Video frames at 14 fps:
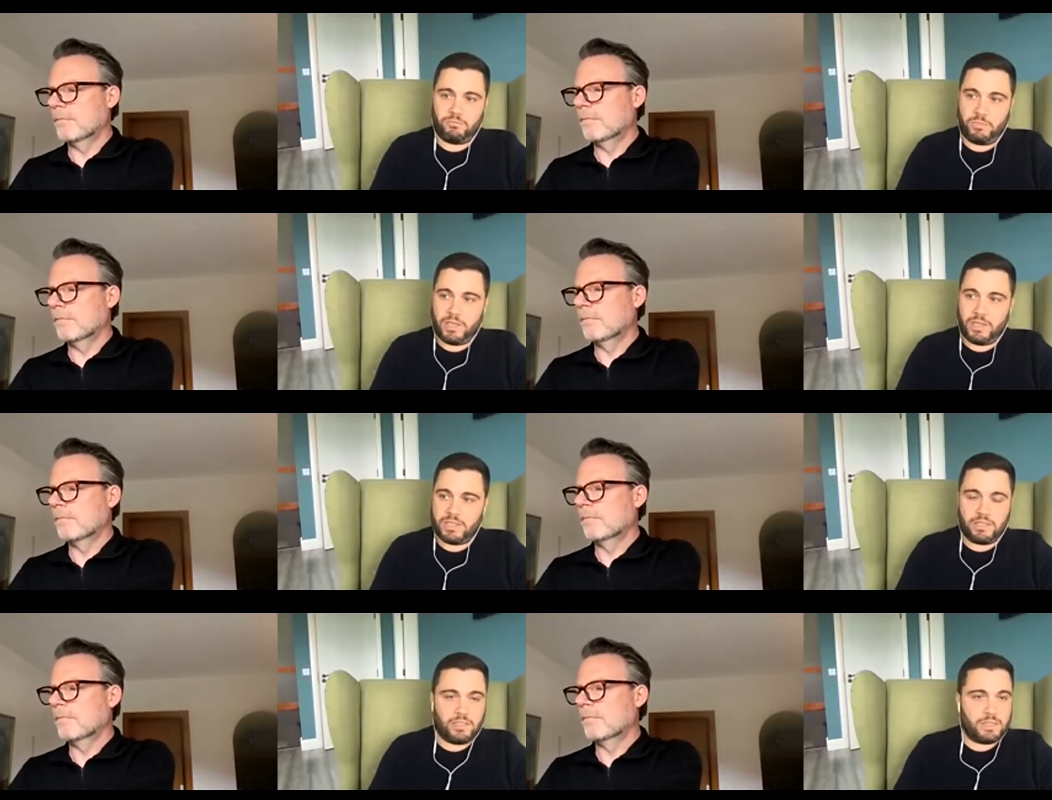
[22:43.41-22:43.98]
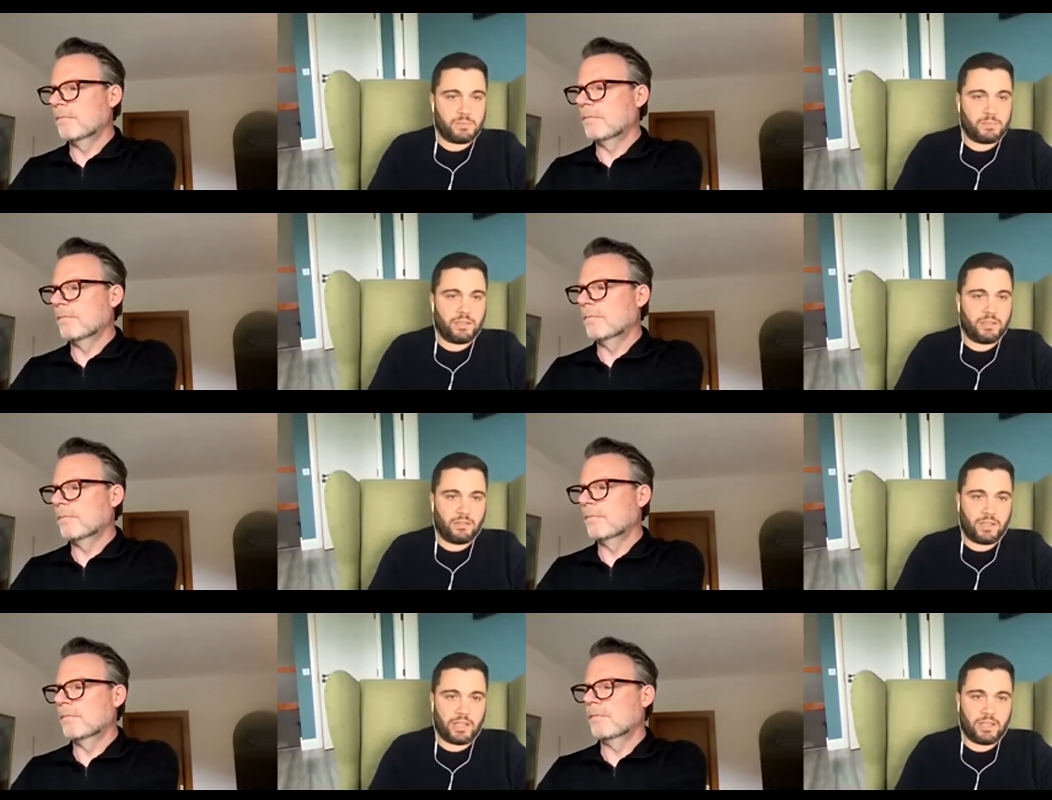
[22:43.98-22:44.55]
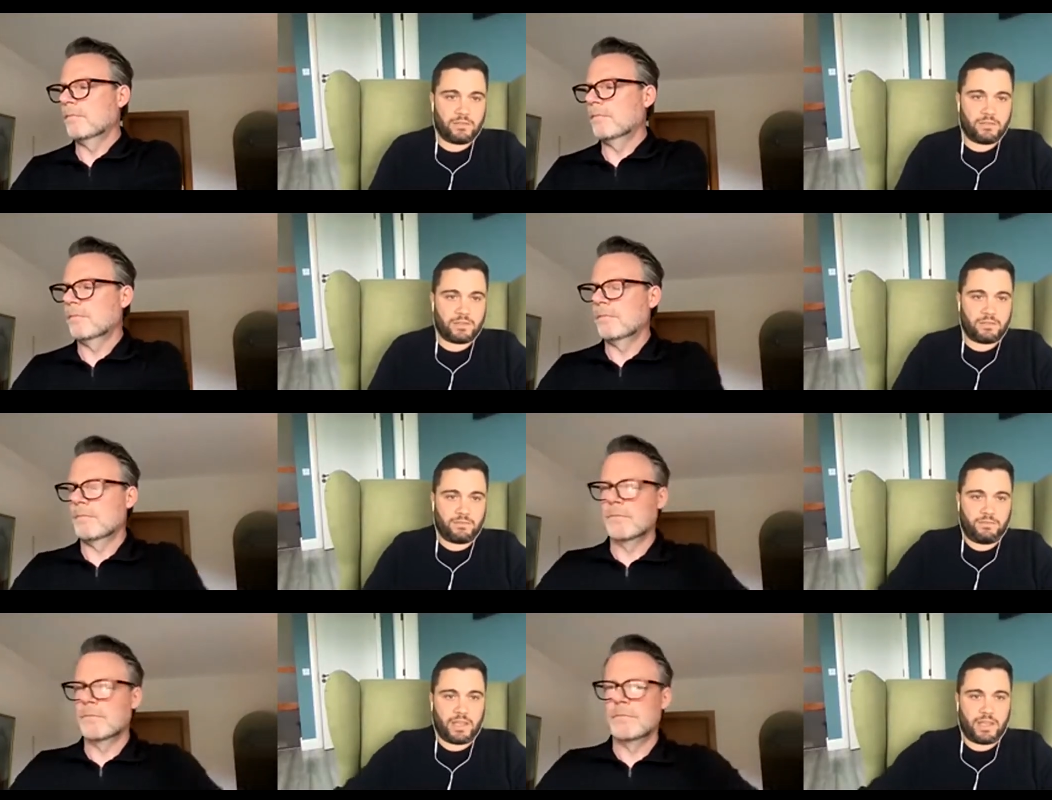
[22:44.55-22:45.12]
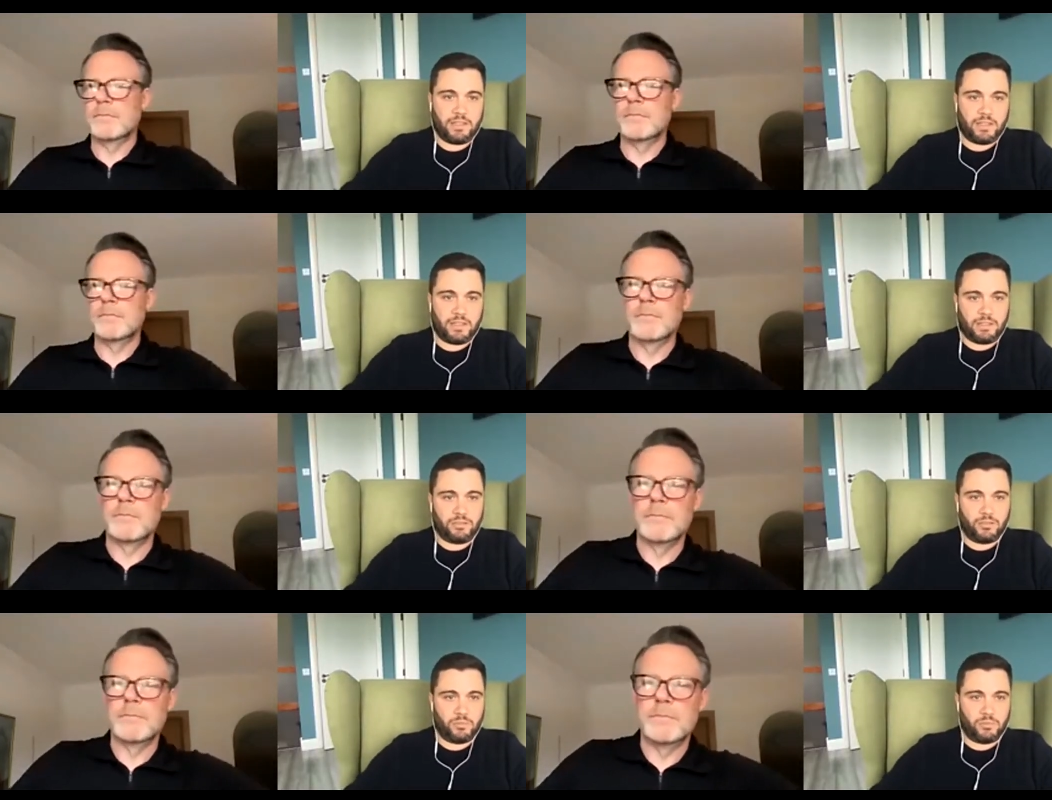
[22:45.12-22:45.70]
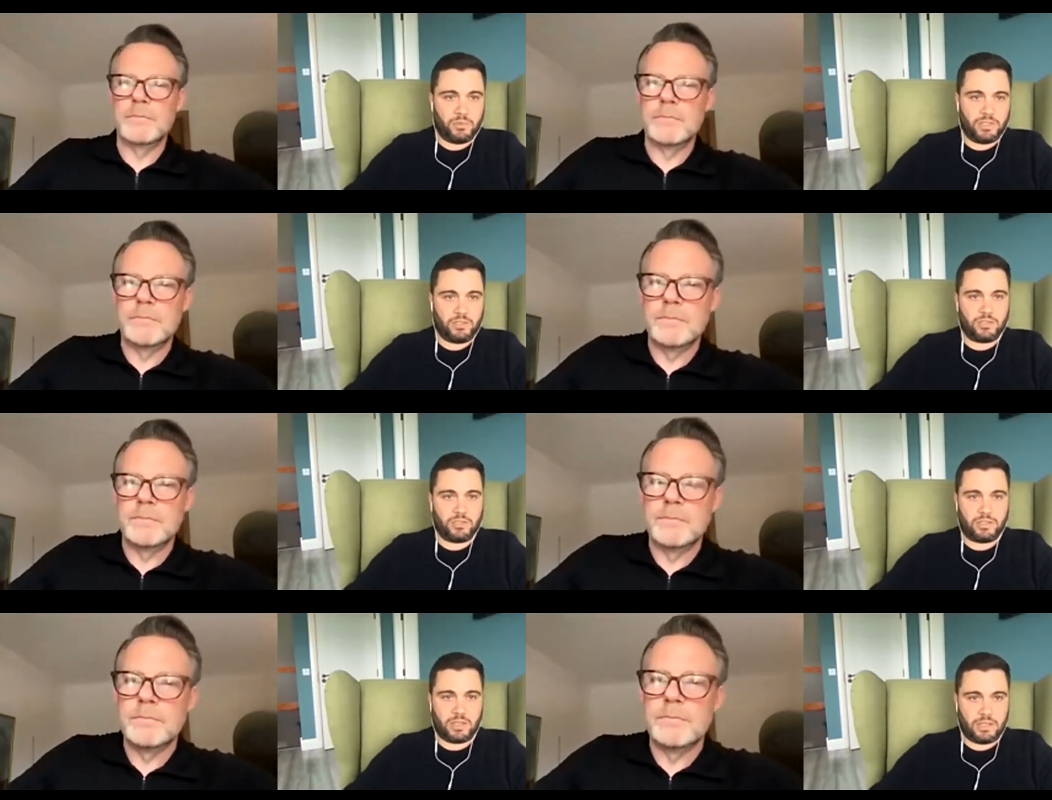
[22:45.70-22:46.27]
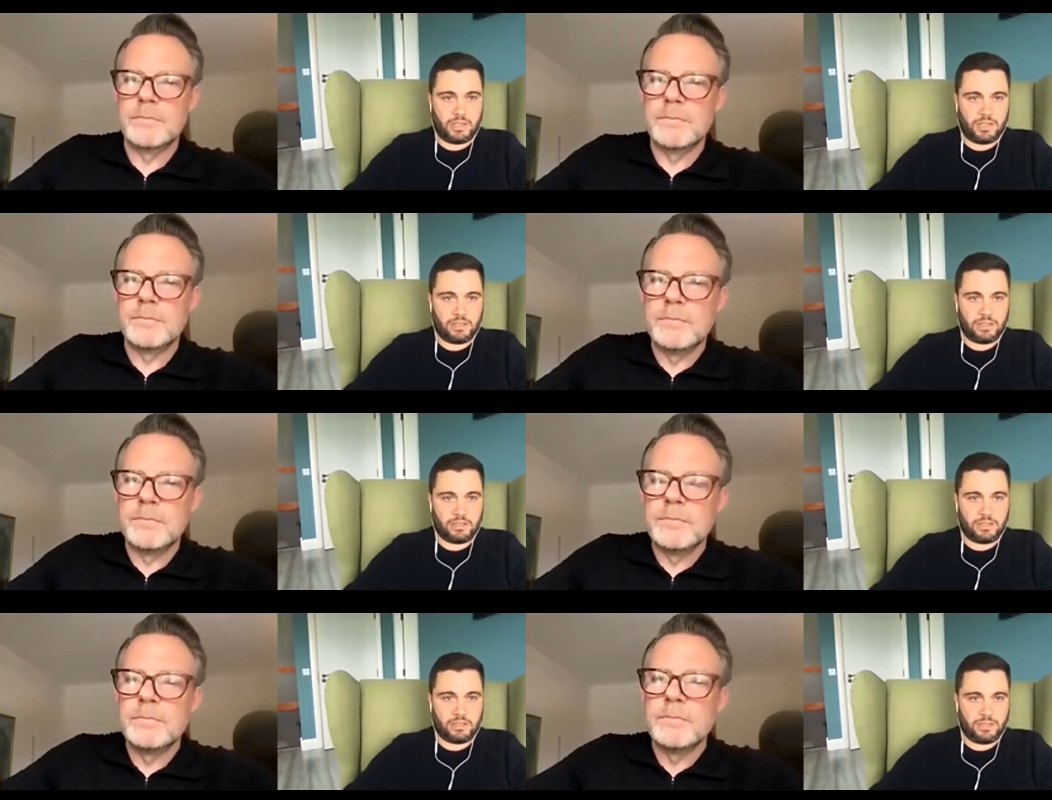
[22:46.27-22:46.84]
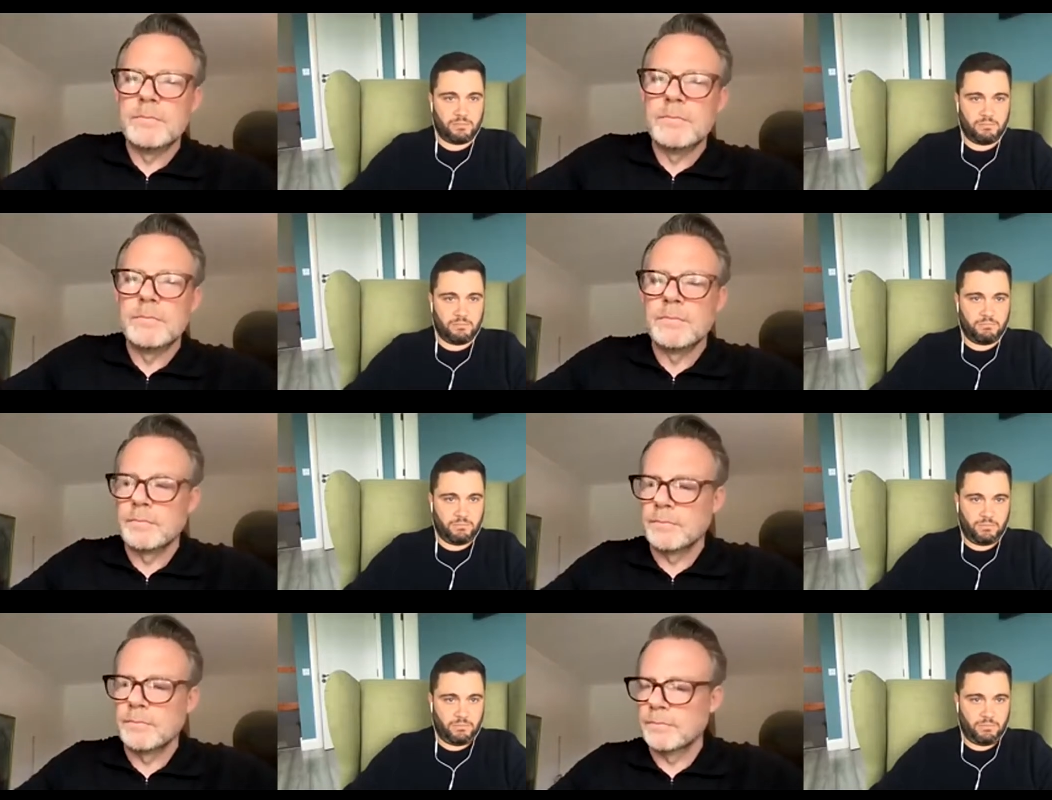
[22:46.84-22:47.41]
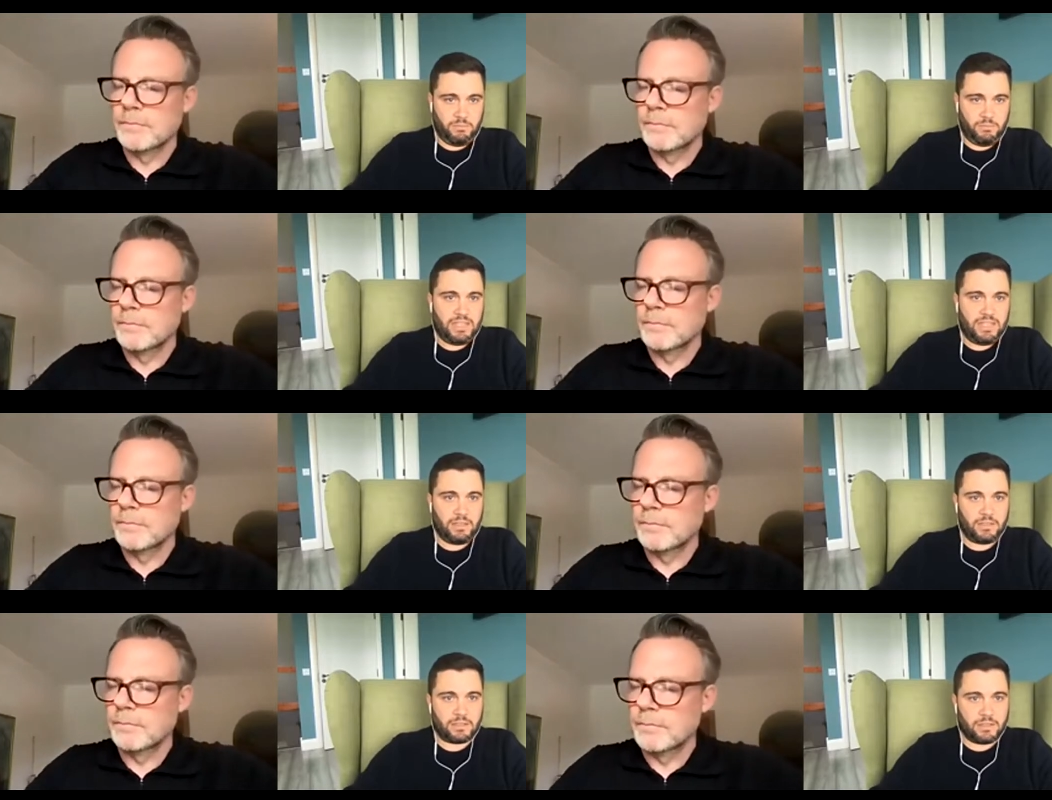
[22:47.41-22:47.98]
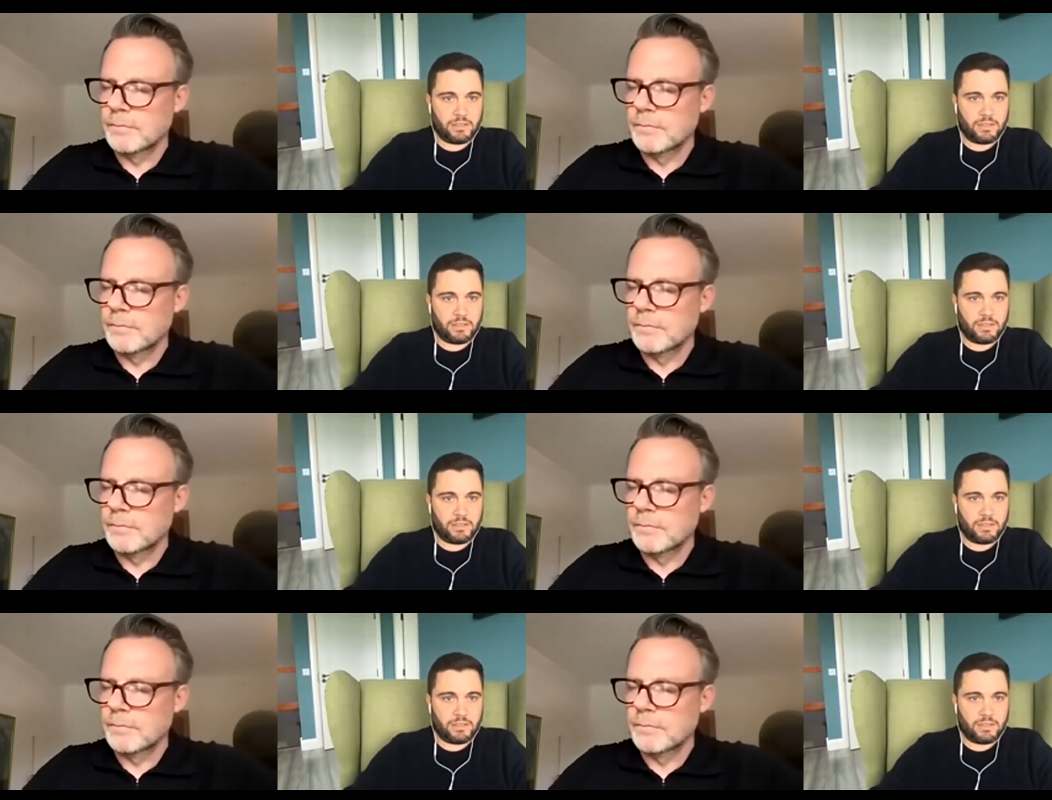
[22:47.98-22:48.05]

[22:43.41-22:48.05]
Speaker 1: basically spend their lives validating their positions as as in meetings